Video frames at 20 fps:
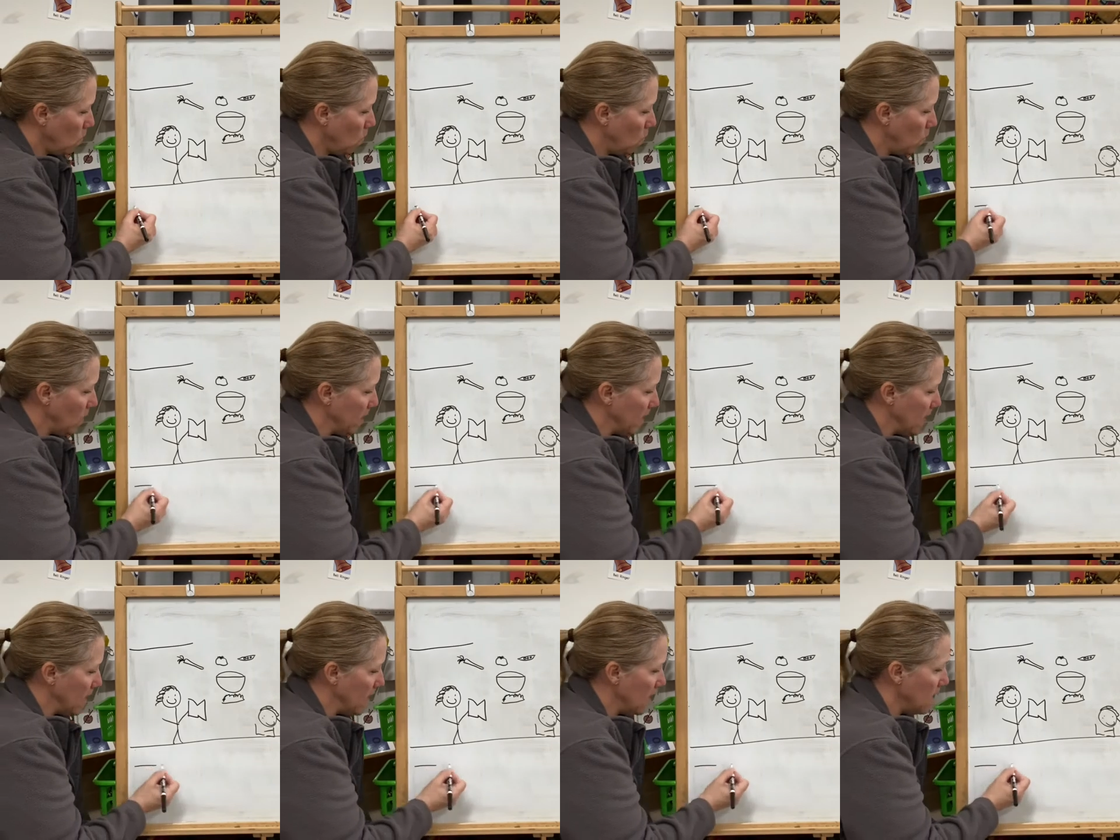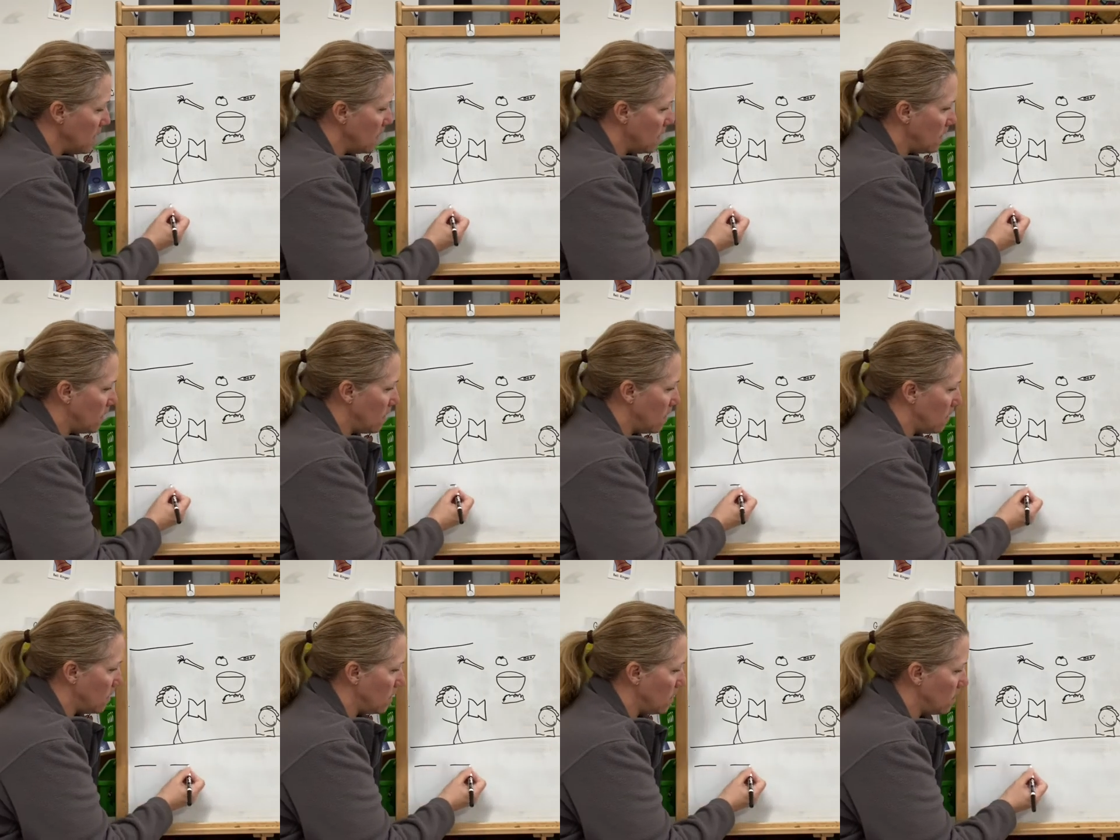We
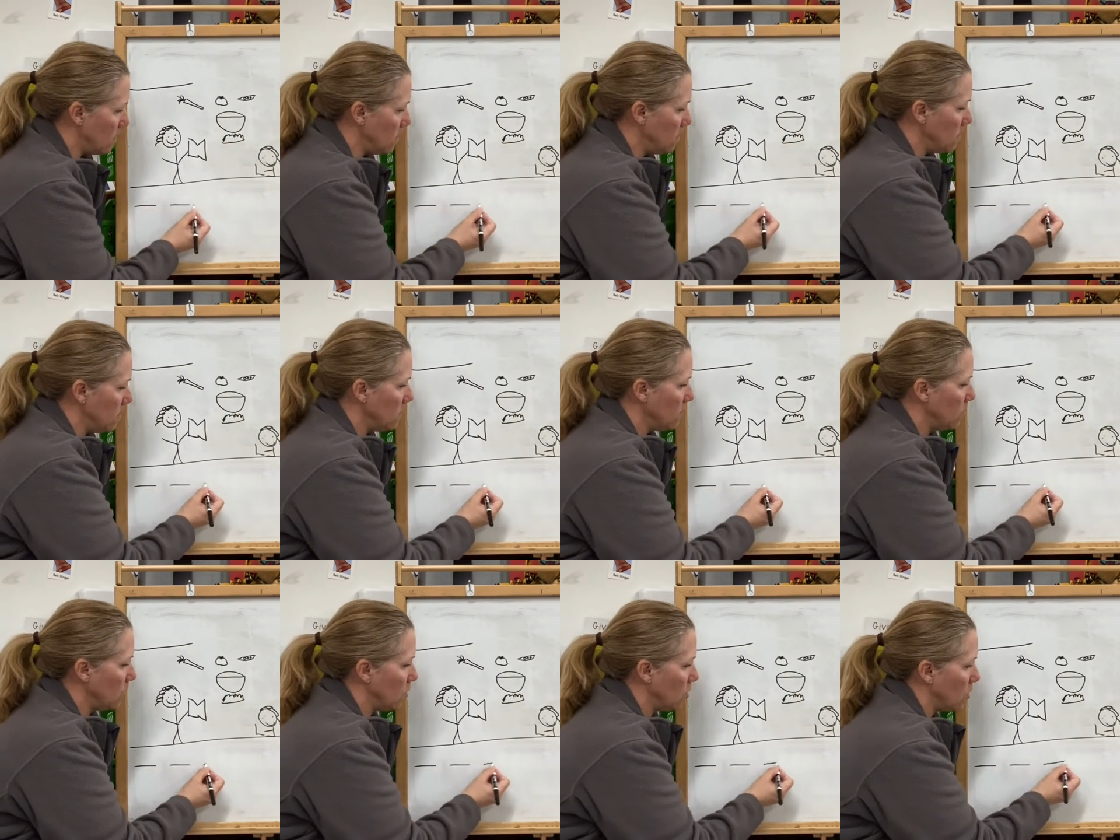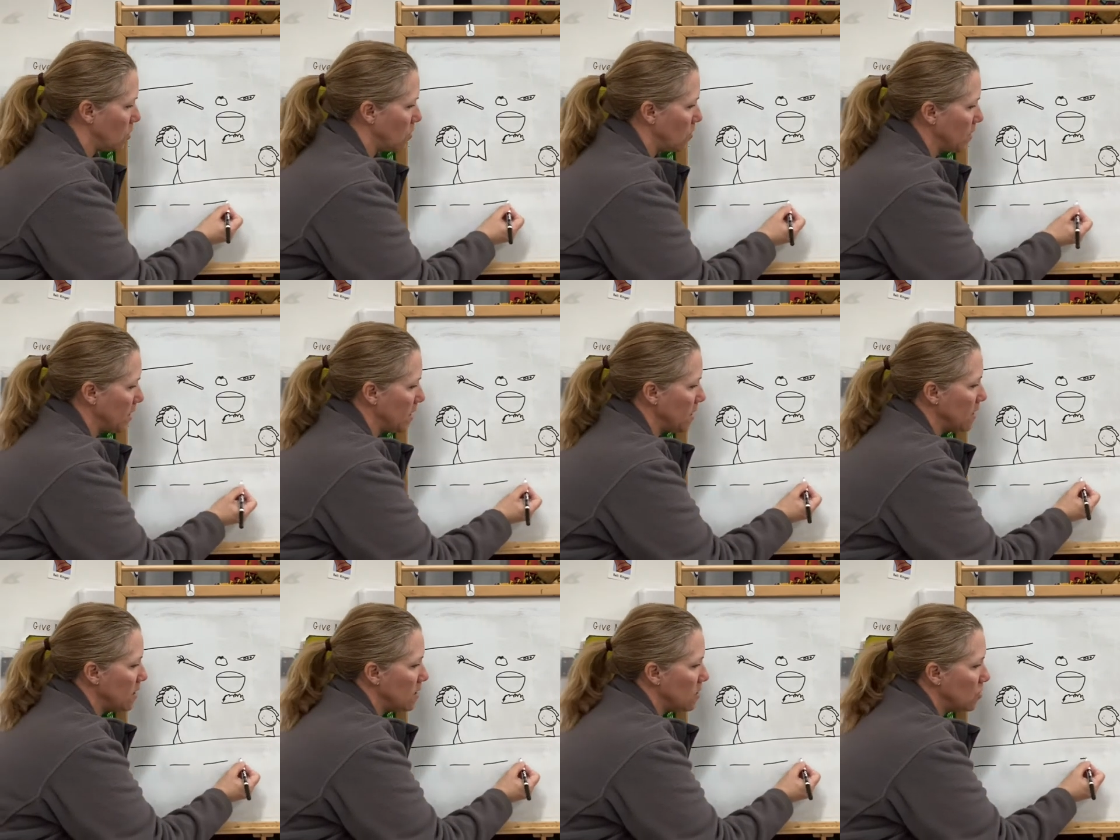are
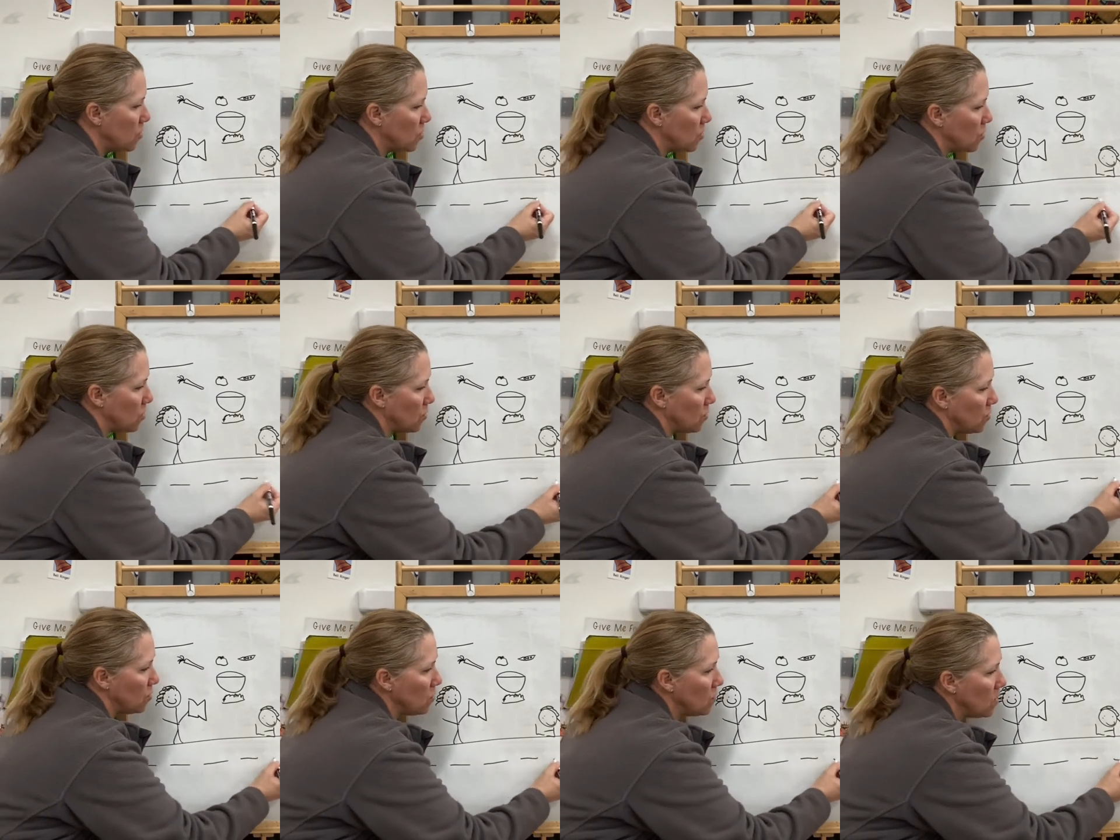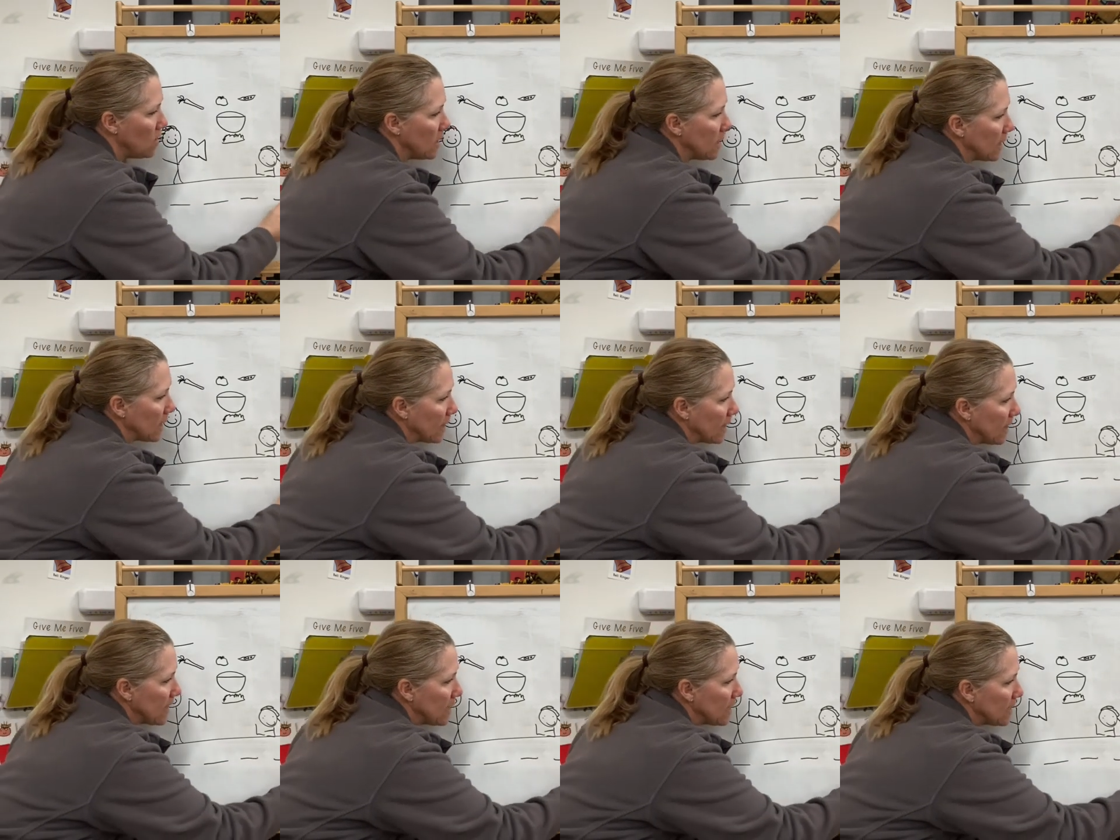going to
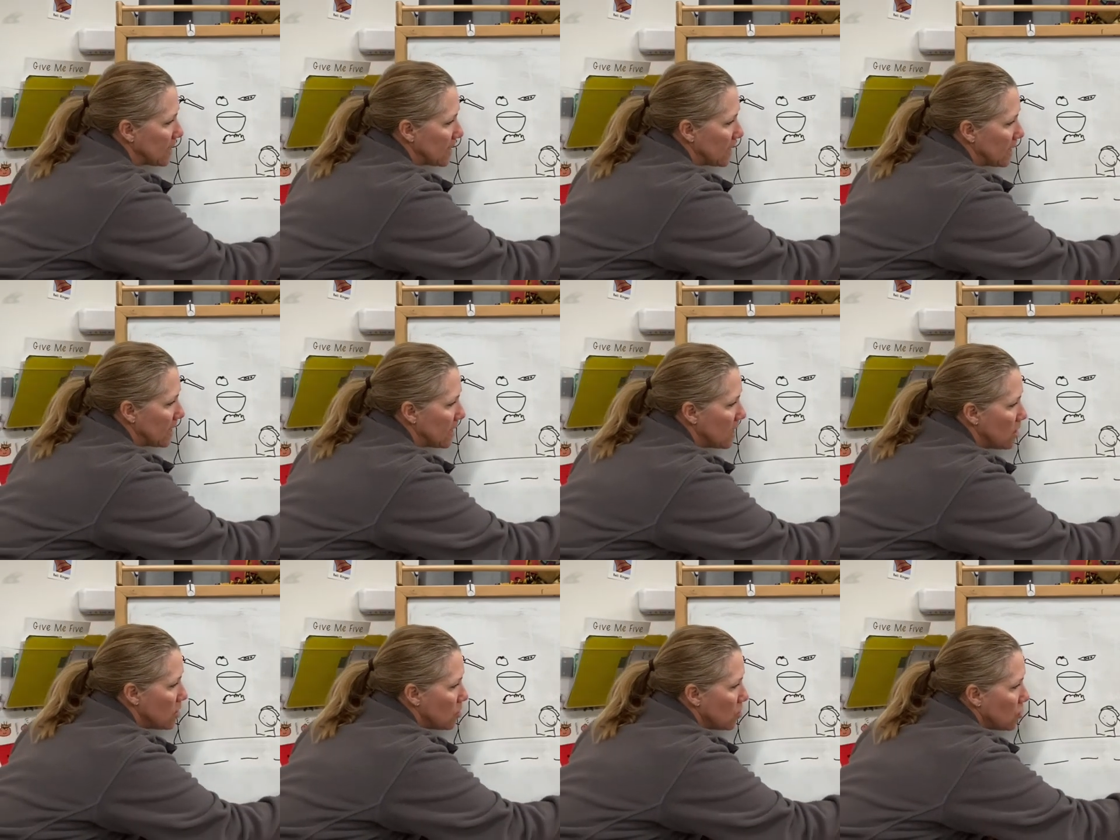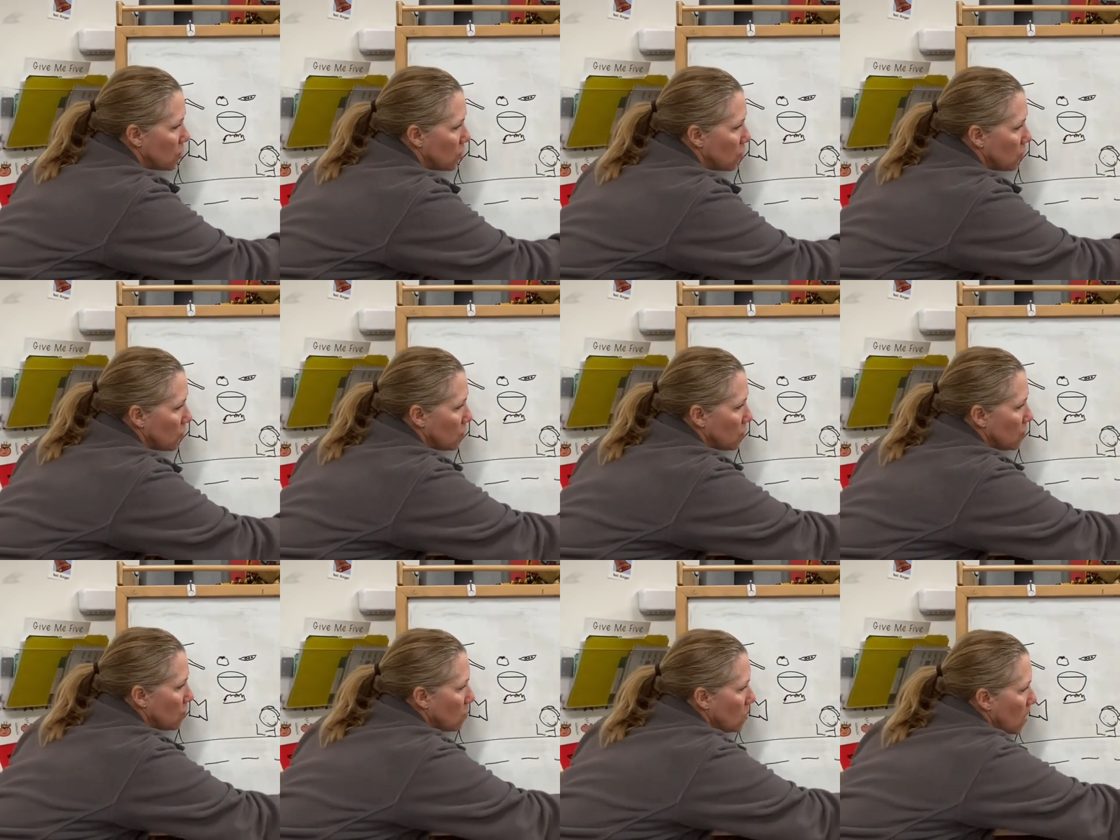listen
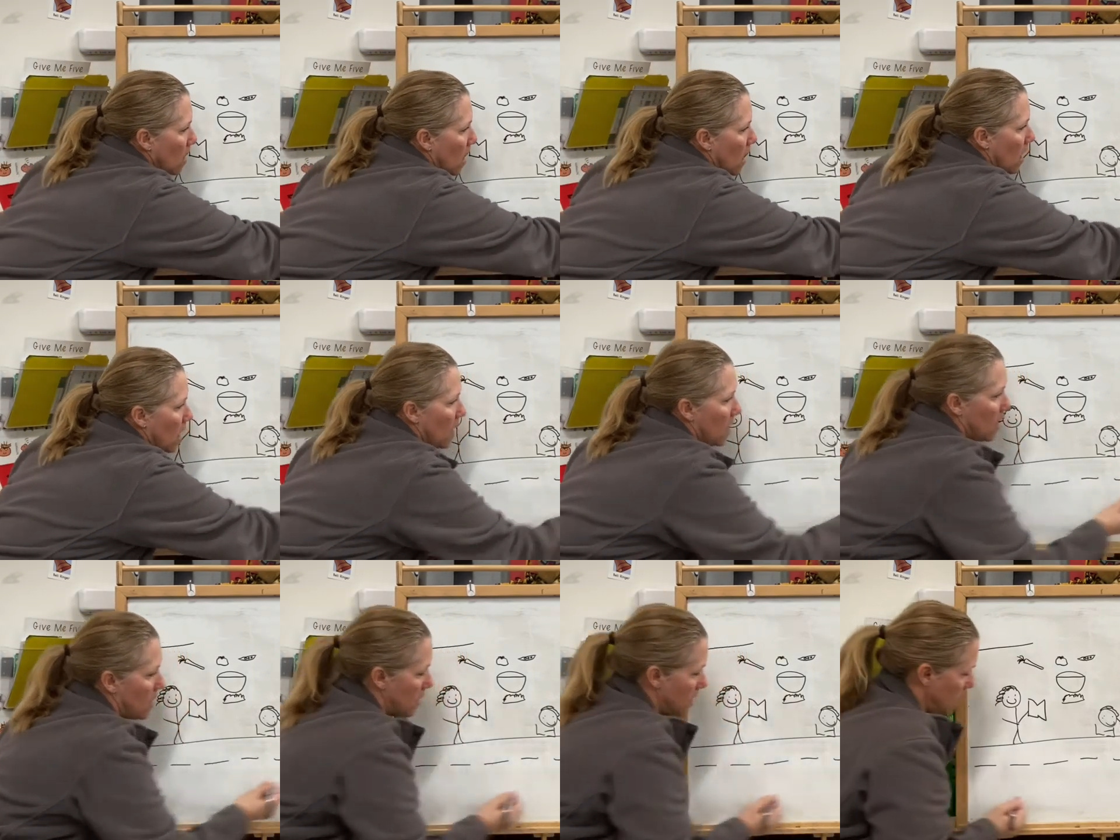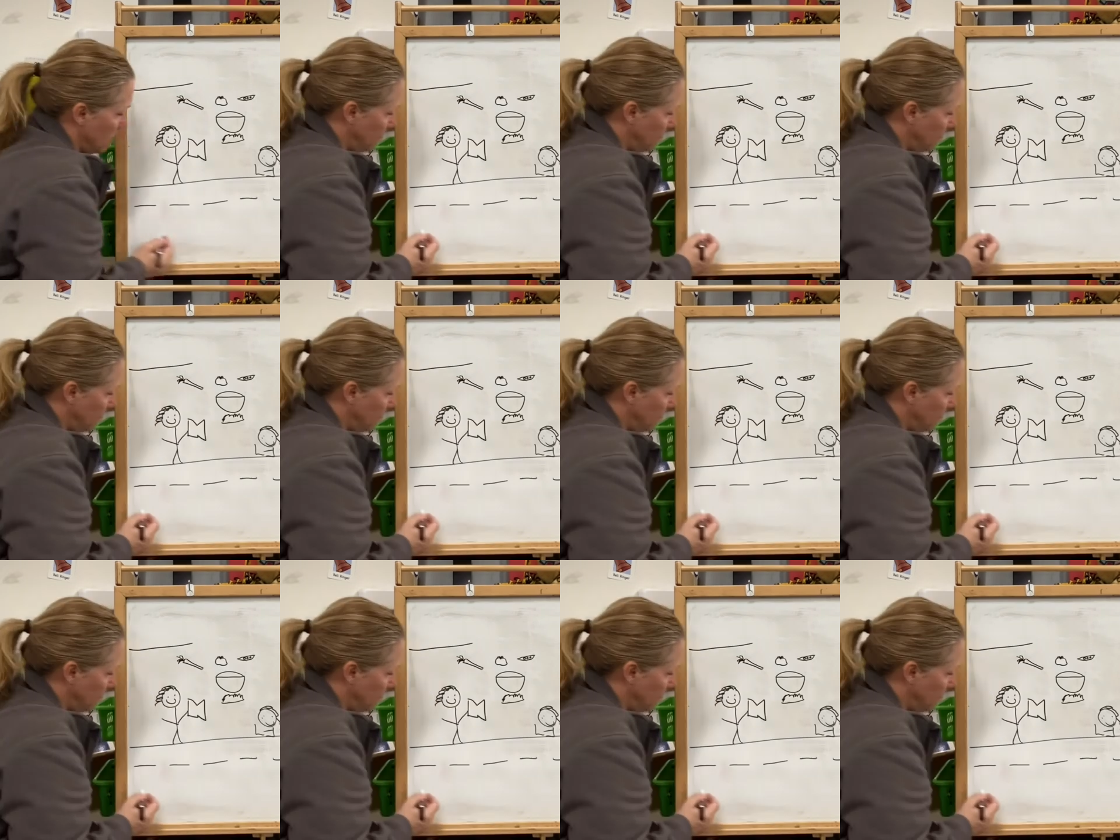to a